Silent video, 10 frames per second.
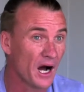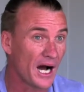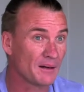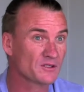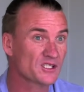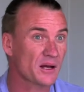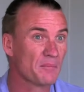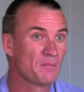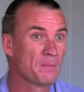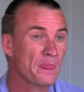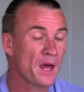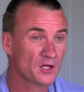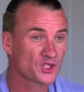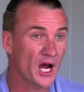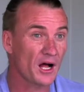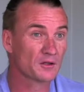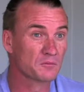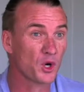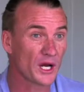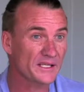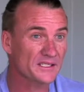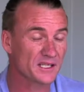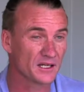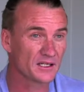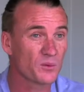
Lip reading: I'm some child molester.